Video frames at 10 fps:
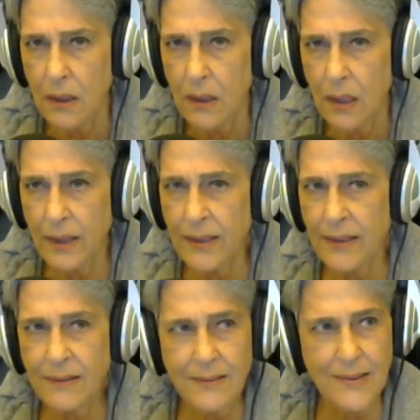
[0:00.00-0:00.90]
And
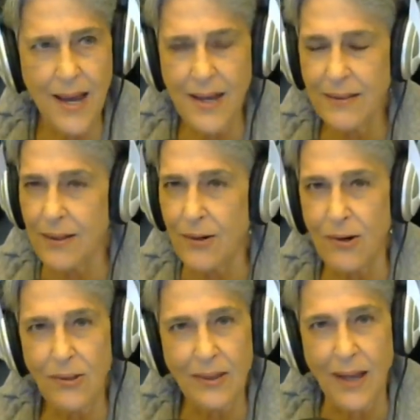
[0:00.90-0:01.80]
he'll take the
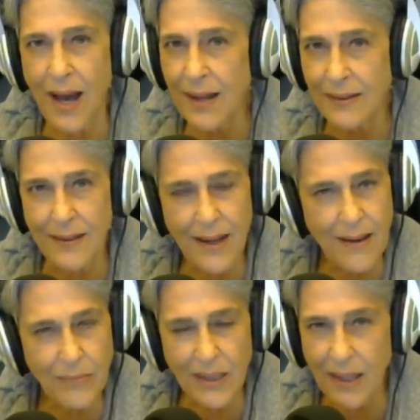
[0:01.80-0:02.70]
whole
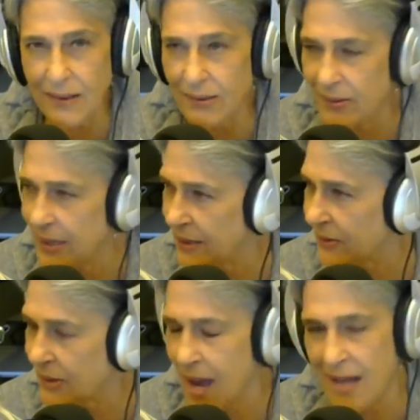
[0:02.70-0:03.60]
goddamn country,
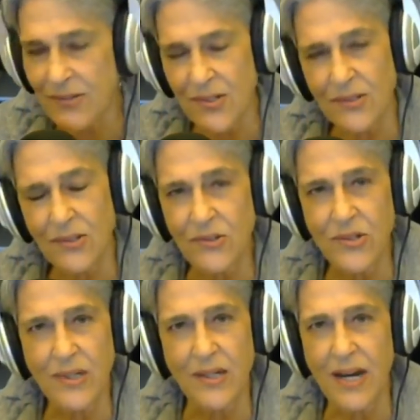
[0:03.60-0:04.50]
its
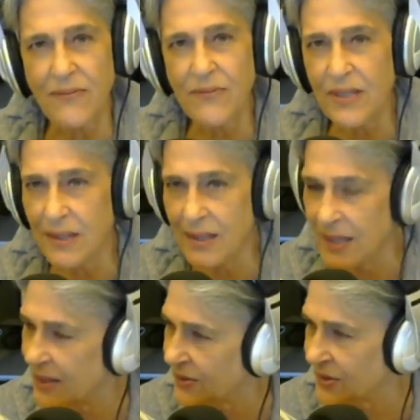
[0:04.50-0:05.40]
constitution, and everything
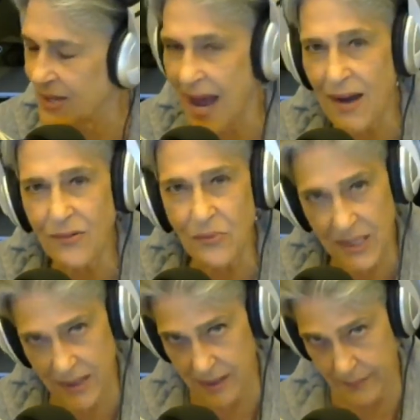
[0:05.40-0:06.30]
else down
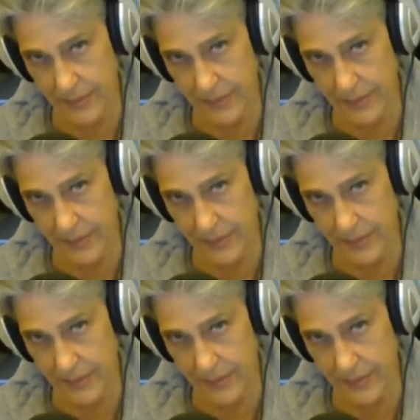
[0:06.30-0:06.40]
with him.